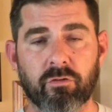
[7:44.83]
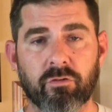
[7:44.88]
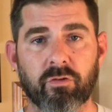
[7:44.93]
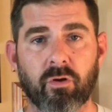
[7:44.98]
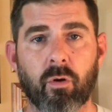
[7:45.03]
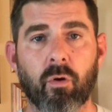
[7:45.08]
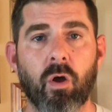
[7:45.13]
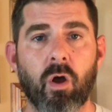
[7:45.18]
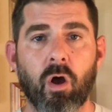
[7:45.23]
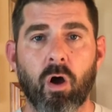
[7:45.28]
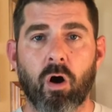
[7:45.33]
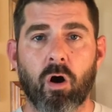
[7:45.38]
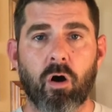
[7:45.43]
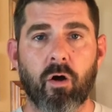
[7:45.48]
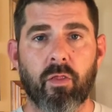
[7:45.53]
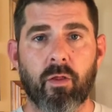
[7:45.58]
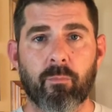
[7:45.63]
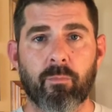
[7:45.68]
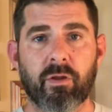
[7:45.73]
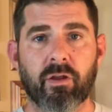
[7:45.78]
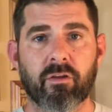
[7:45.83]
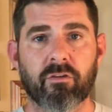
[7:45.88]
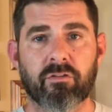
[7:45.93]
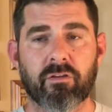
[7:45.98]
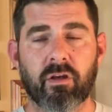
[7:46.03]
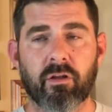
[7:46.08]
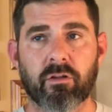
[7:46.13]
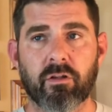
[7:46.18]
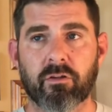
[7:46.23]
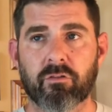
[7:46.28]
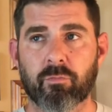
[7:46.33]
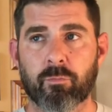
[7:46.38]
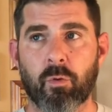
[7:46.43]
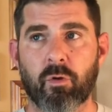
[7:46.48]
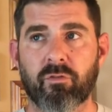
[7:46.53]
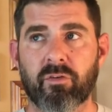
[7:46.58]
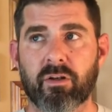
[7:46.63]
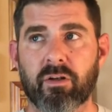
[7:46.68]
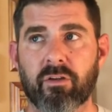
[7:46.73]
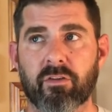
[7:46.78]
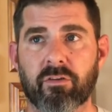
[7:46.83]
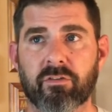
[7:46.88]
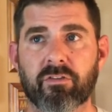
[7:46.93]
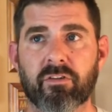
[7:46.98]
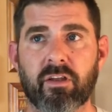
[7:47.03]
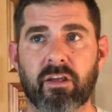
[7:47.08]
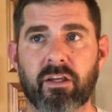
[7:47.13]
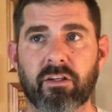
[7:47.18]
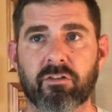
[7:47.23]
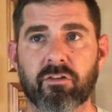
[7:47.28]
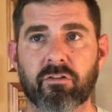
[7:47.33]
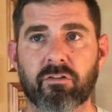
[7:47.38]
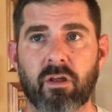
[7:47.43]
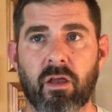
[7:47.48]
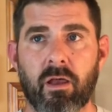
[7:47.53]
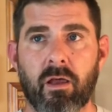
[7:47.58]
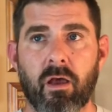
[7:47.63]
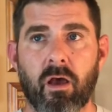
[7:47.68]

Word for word: So all that being said, let's move into the stages.